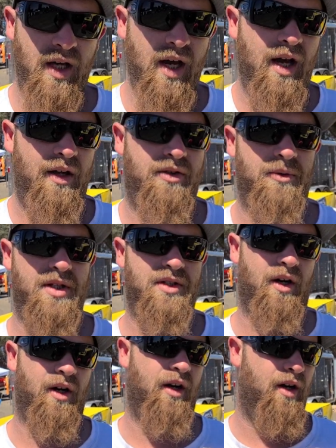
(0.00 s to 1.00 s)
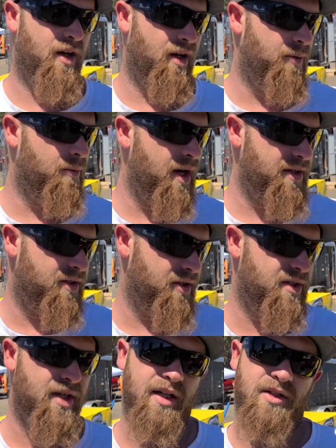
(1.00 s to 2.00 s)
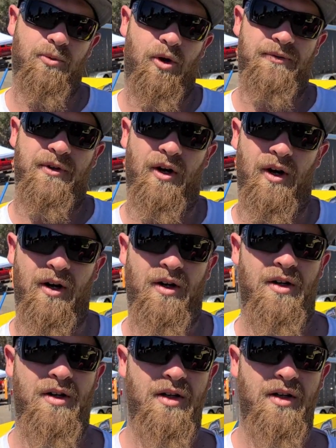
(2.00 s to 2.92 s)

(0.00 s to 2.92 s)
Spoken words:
Yeah, so we started a Western States Dwarf Car